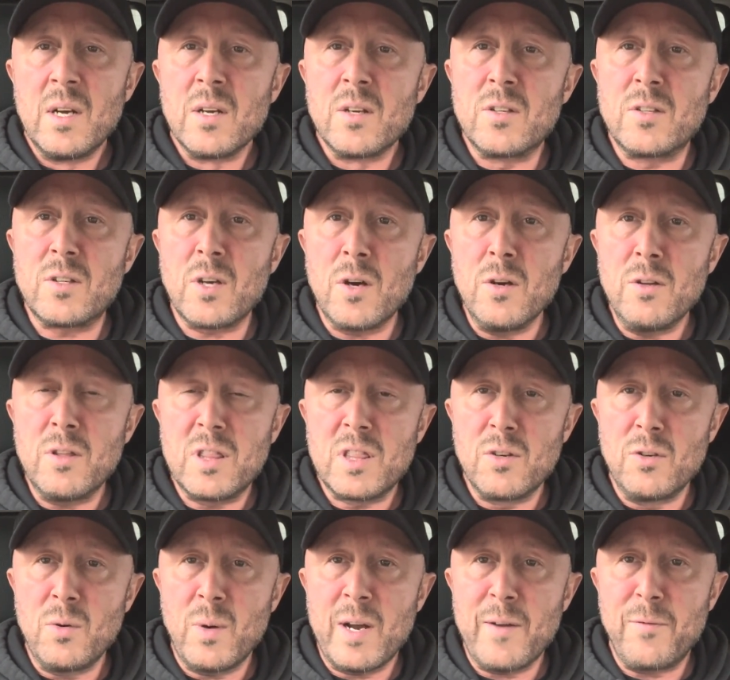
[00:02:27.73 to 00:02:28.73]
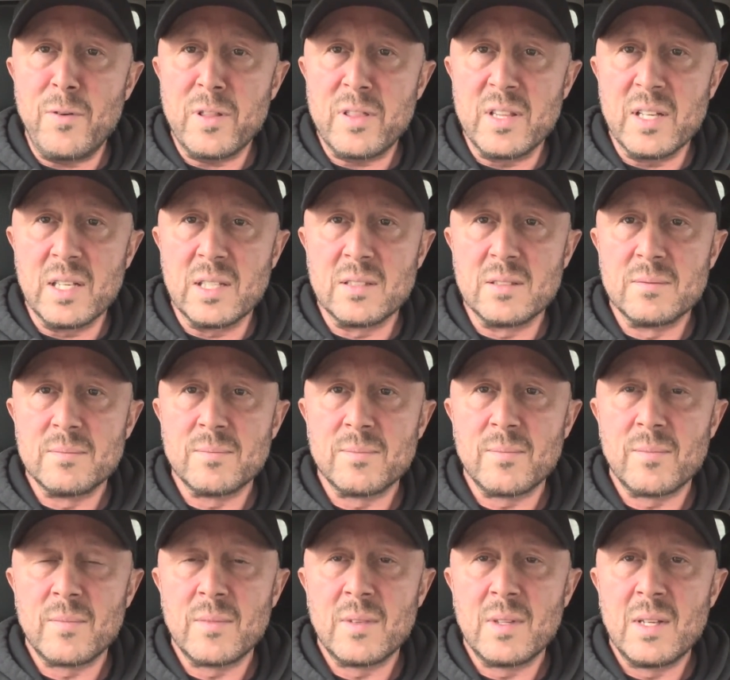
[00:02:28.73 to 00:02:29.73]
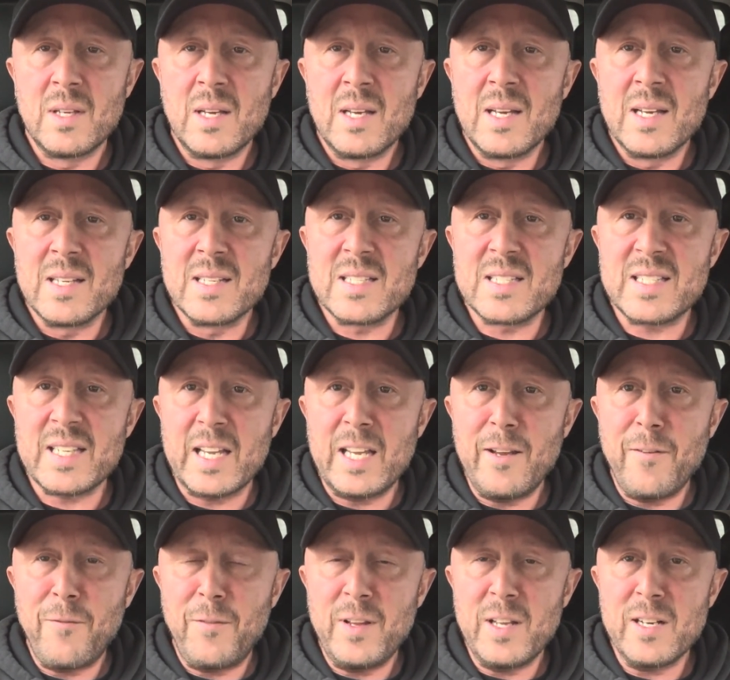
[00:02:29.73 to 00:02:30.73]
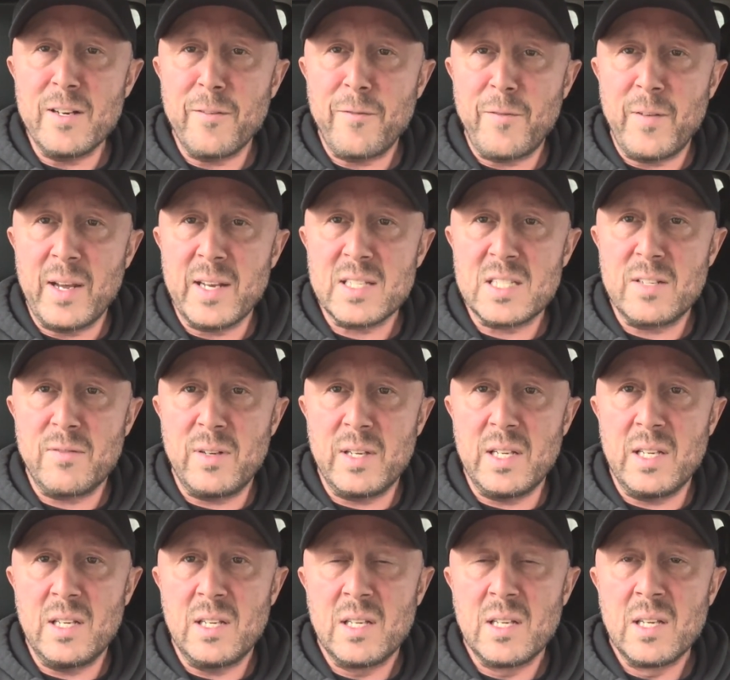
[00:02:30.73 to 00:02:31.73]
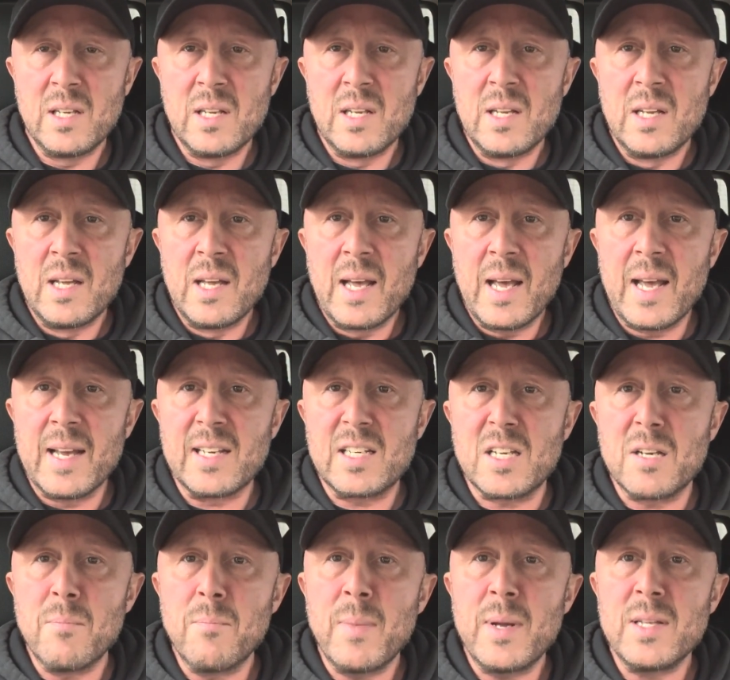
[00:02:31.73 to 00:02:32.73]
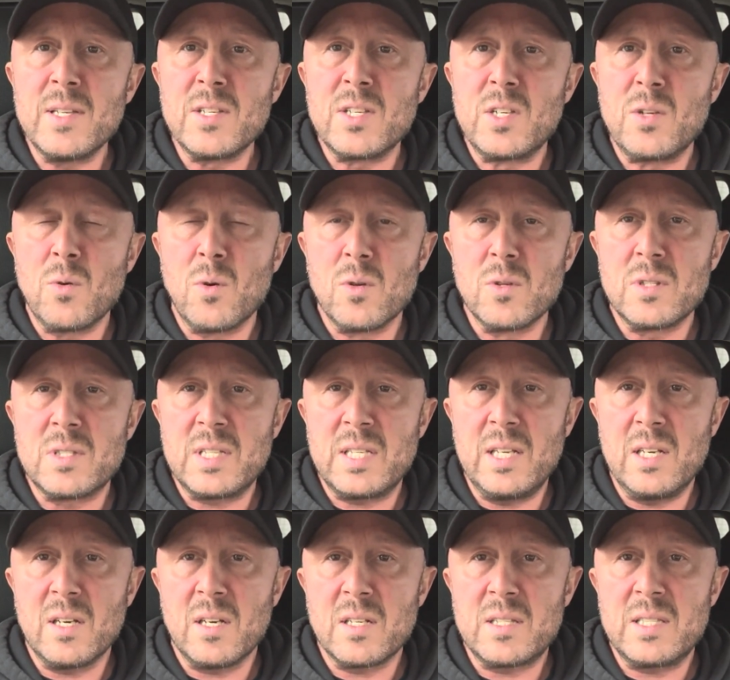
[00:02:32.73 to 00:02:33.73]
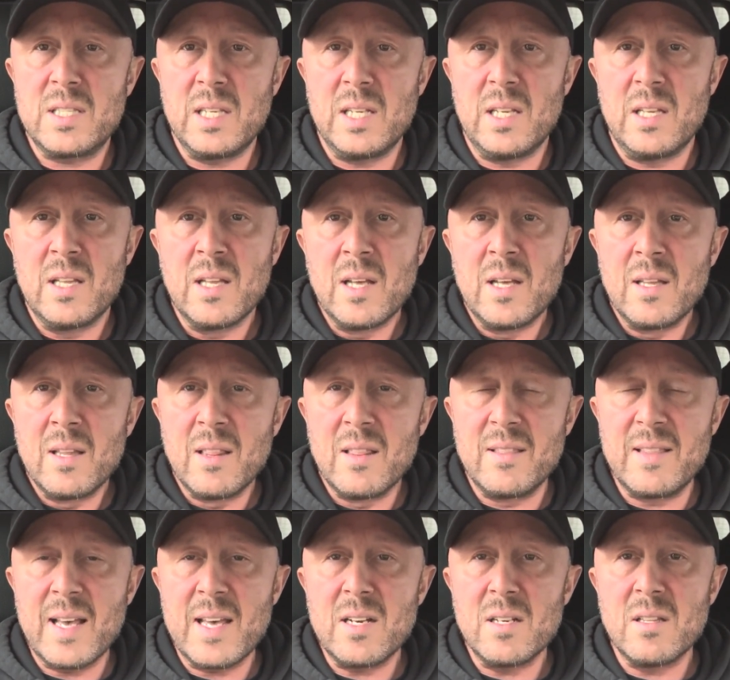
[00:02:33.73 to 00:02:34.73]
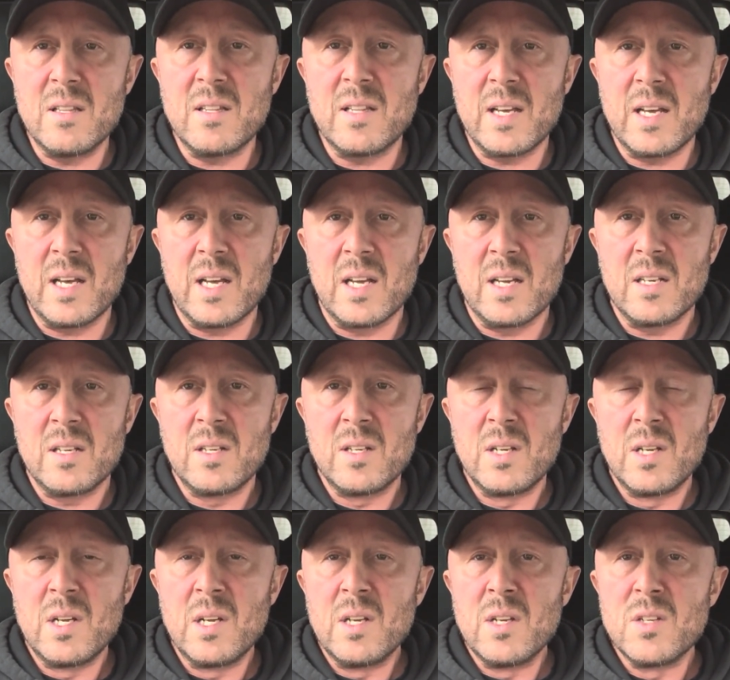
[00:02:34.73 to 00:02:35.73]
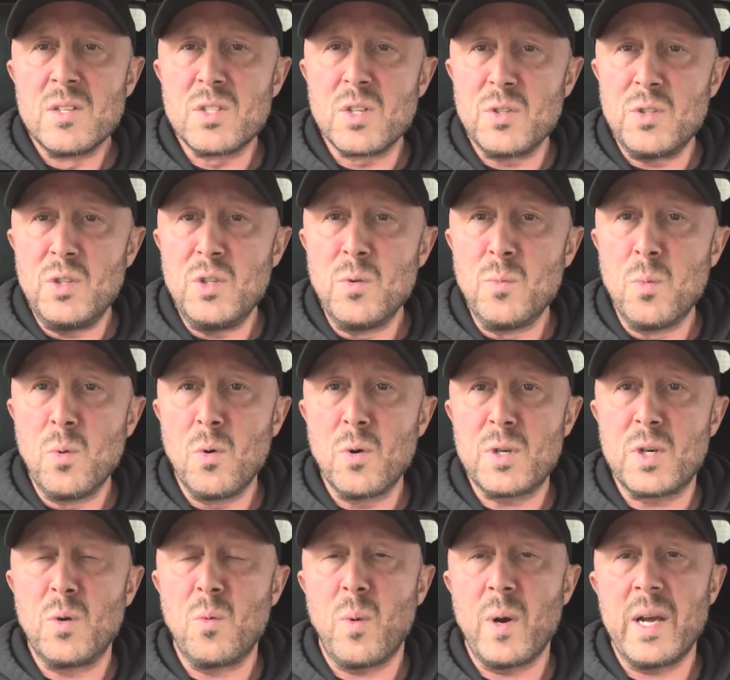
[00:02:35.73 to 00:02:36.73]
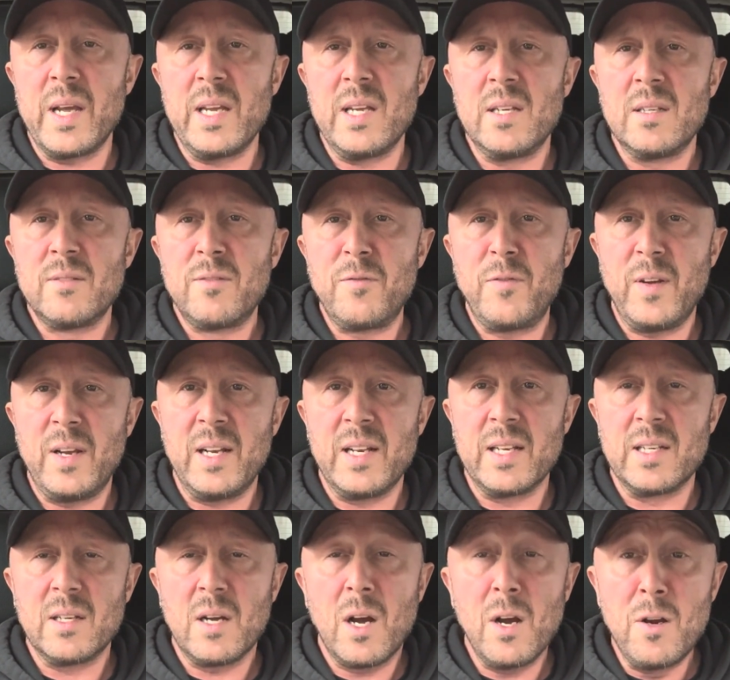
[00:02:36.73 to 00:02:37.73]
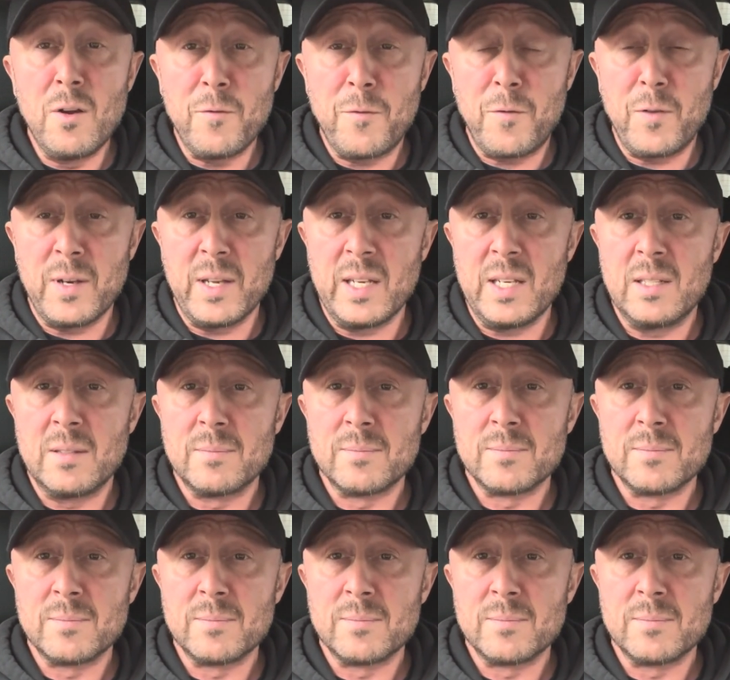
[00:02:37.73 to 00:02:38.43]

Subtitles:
go through everything safely and effectively, and commence you on TRT then and there. So you walk away feeling hopefully